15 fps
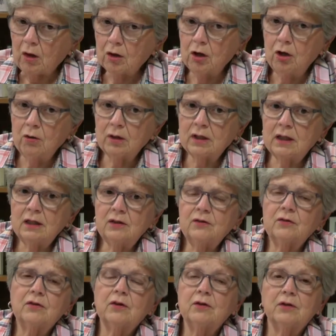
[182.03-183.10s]
go
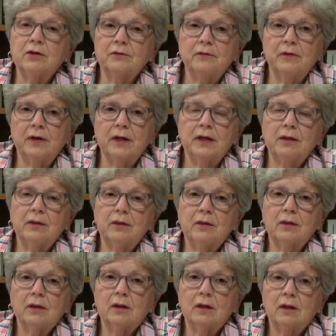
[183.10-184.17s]
against their
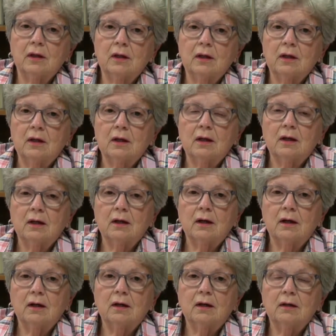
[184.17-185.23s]
faith
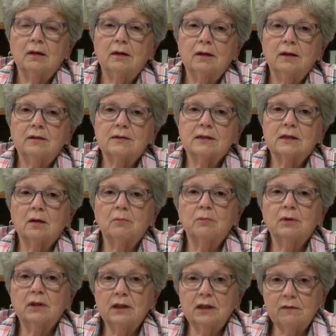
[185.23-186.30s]
and
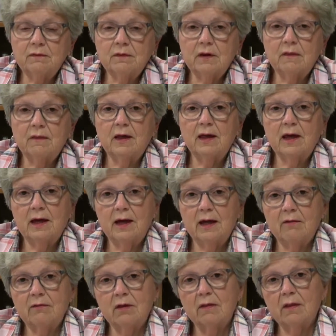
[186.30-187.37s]
some belief that they
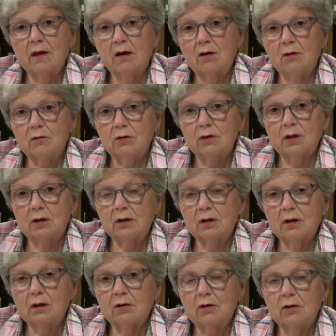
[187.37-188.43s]
have, that they hold dear to
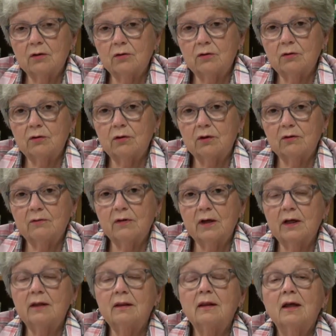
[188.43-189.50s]
their hearts through their
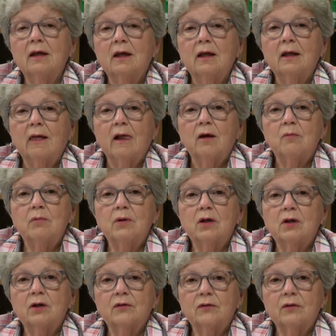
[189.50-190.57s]
faith,
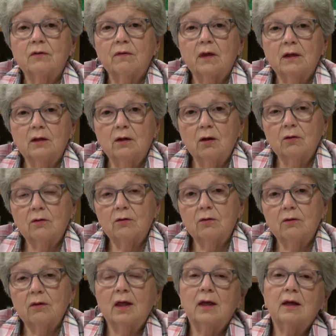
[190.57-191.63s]
because if they don't
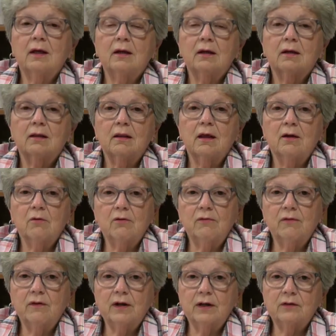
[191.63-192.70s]
do that, they will
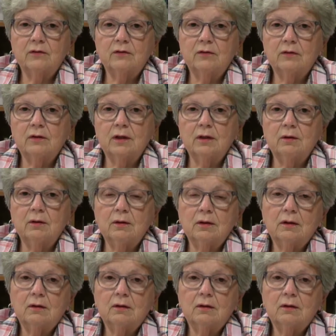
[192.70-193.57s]
face the